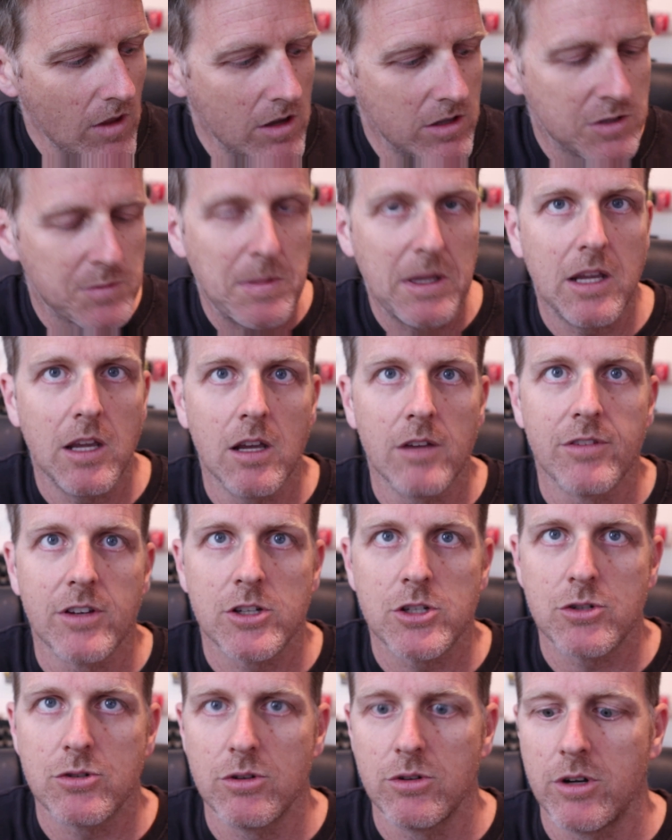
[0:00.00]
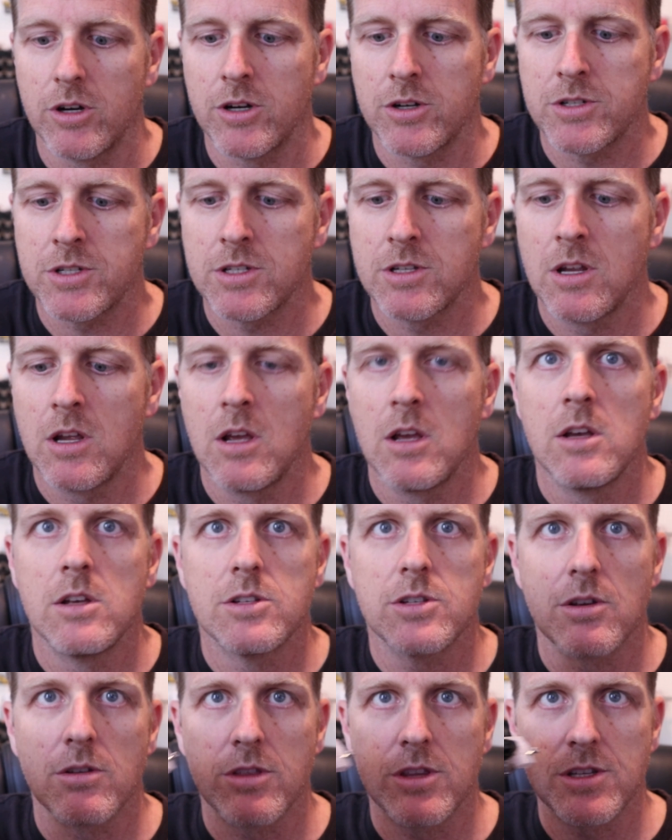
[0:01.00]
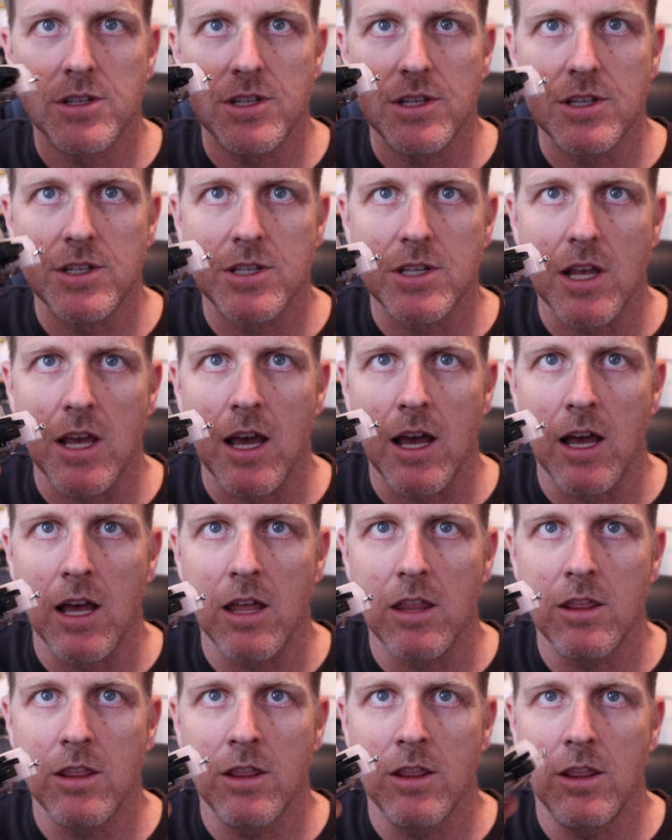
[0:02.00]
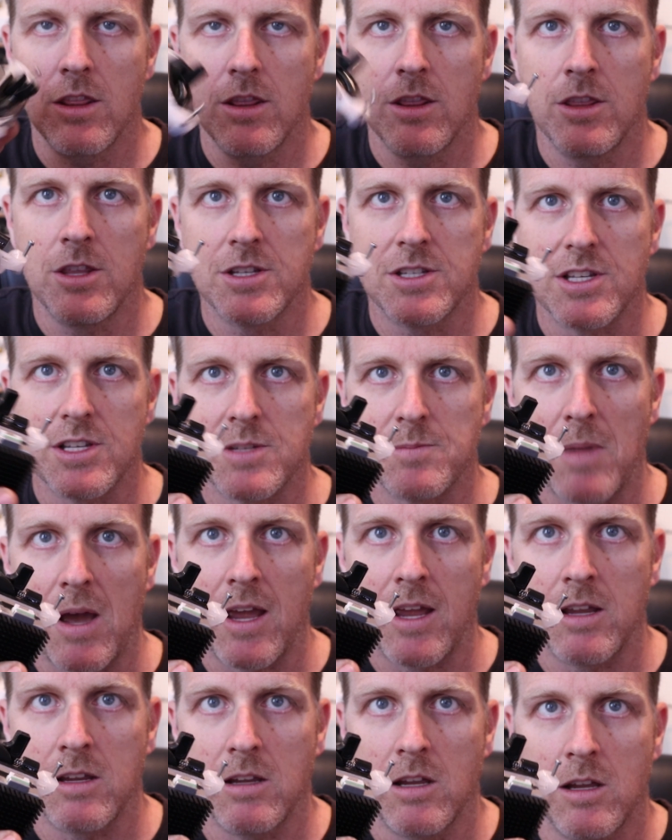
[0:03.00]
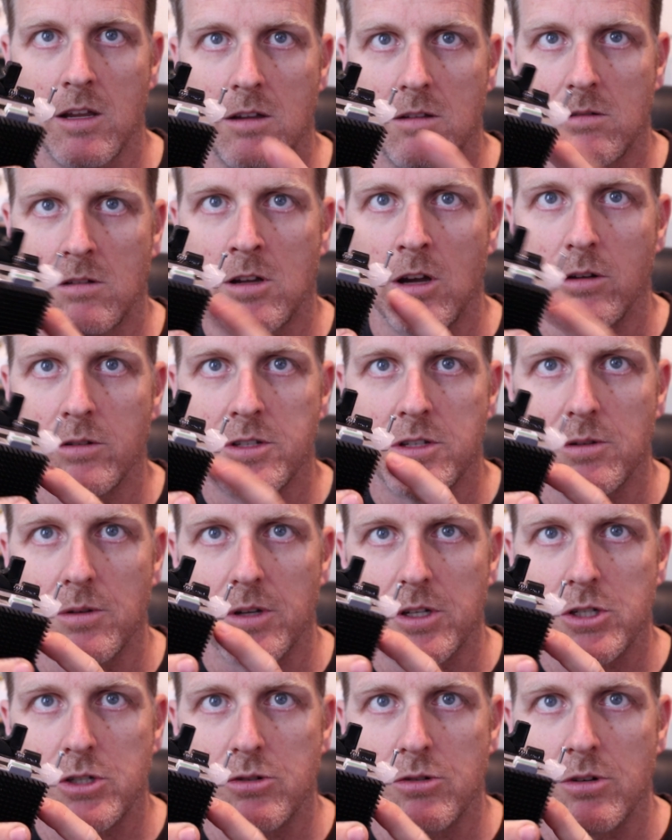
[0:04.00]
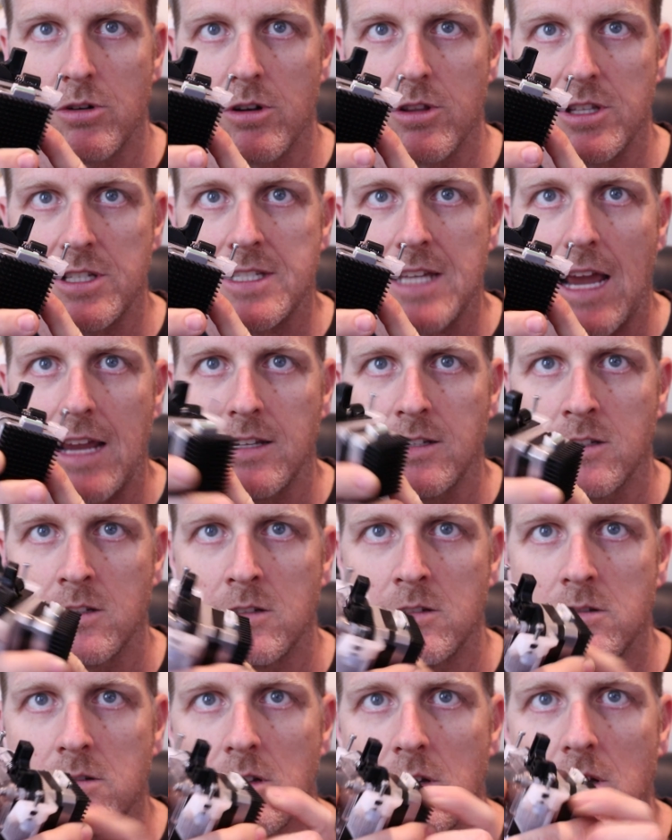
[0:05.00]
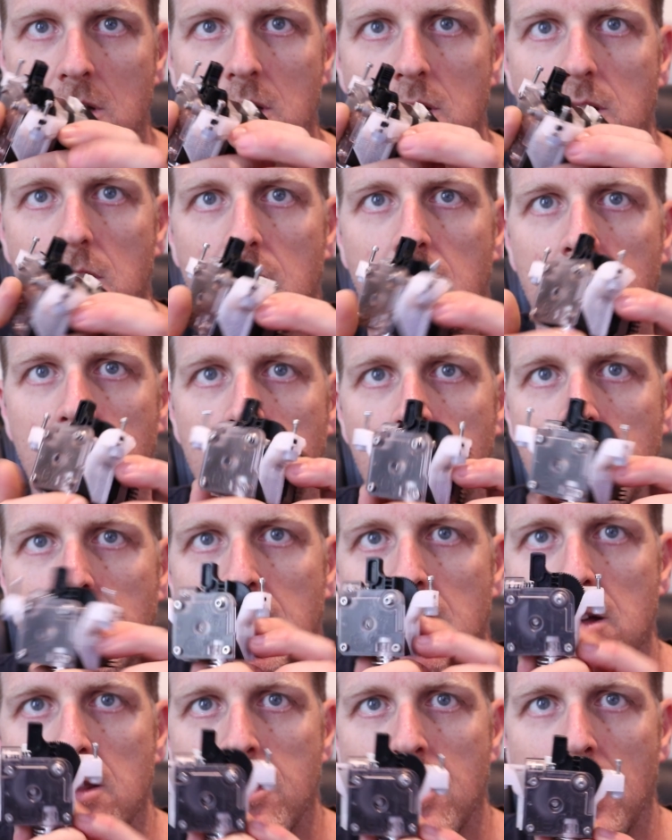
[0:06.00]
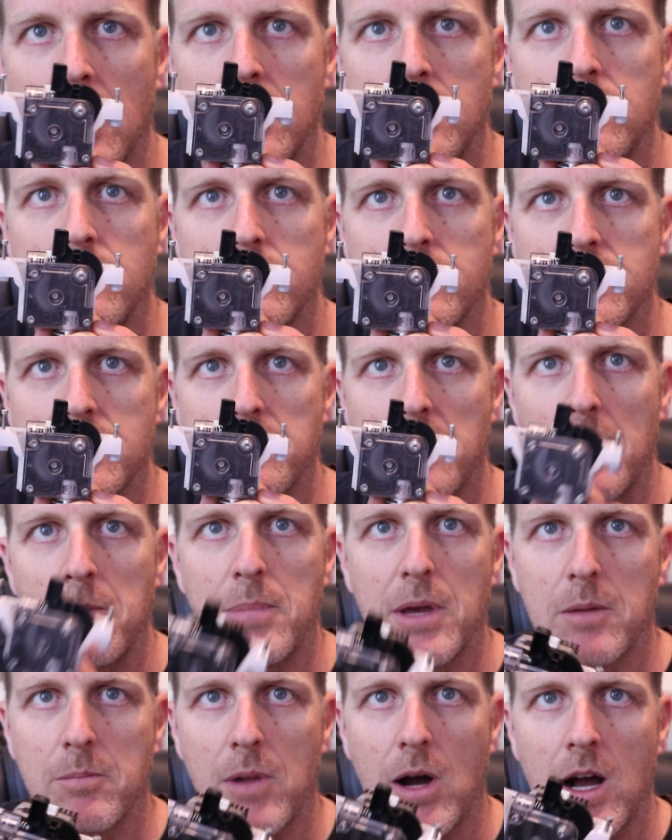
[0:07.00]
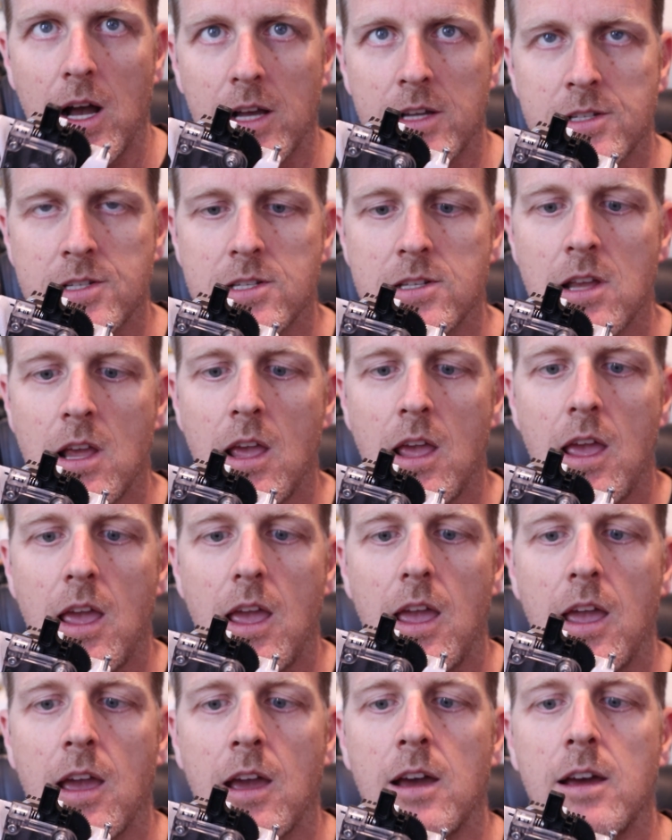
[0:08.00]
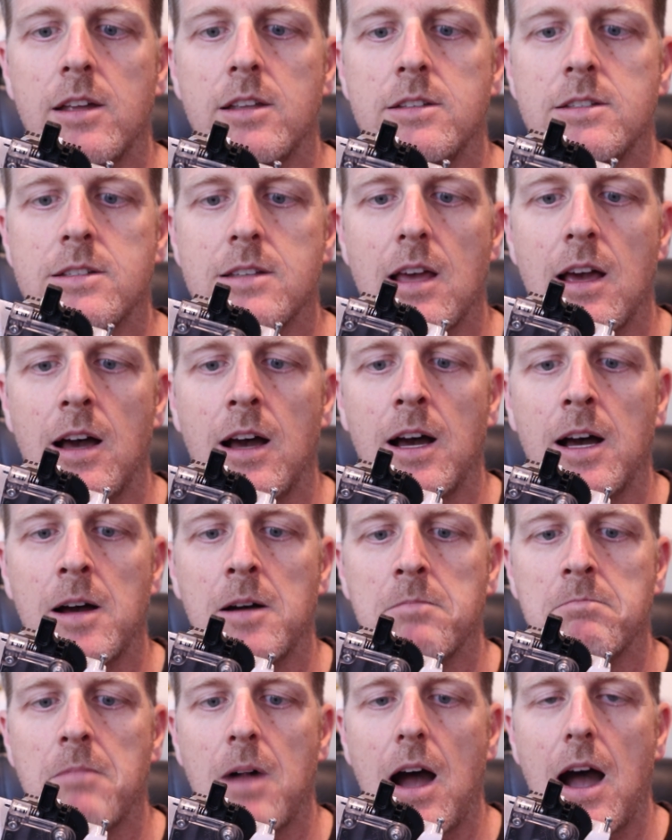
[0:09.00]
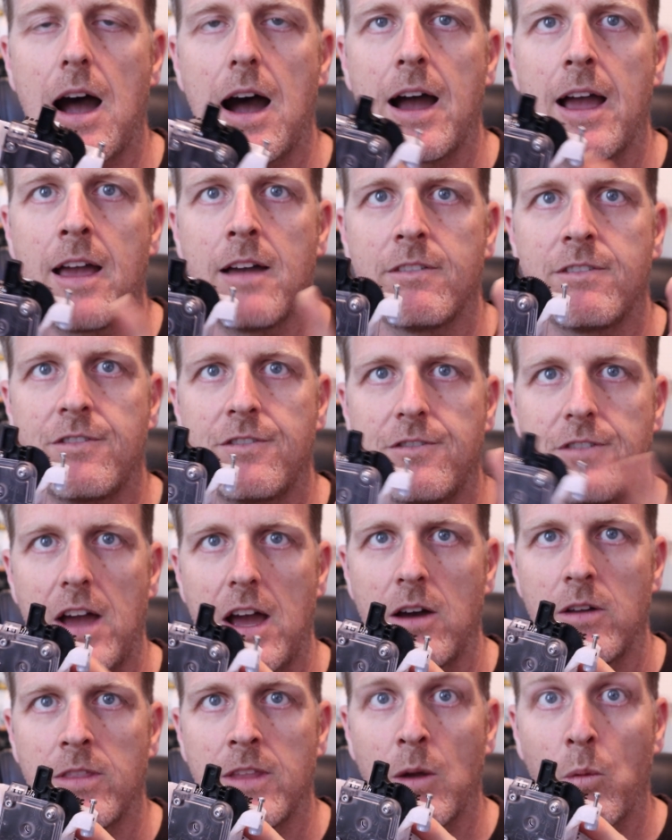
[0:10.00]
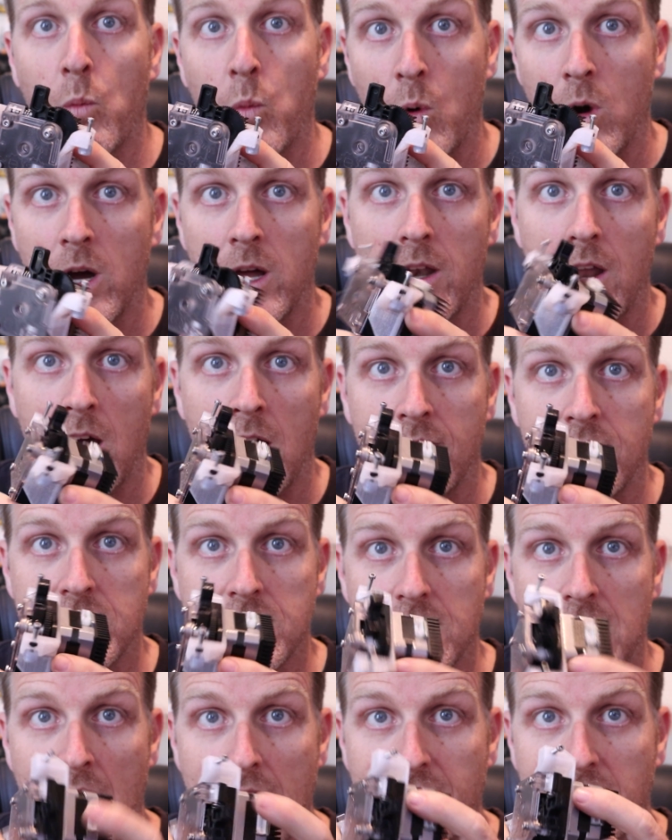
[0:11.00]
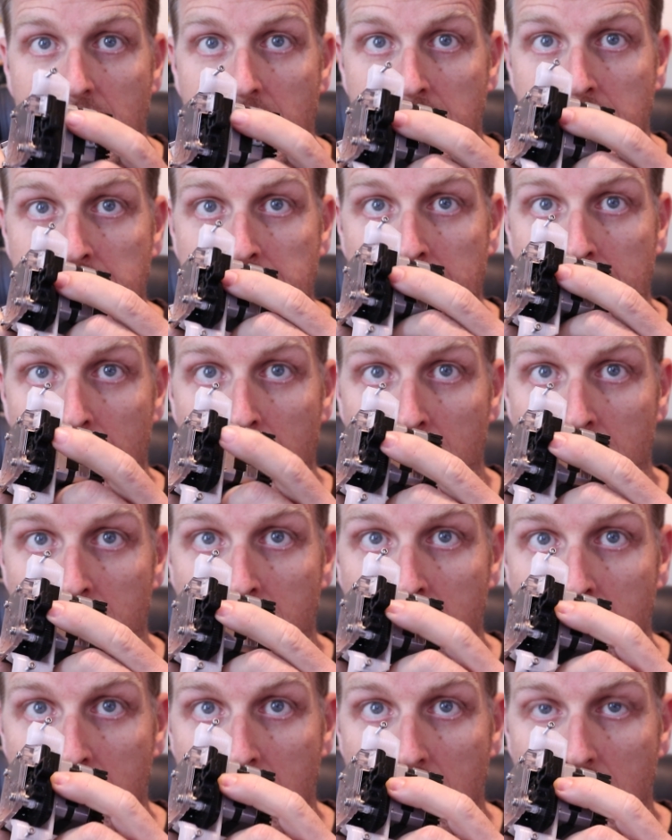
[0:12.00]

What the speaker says: Speaking of extruders, so this is my go-to extruder, the Titan that I use in my big box, and I have found that one, obviously having a geared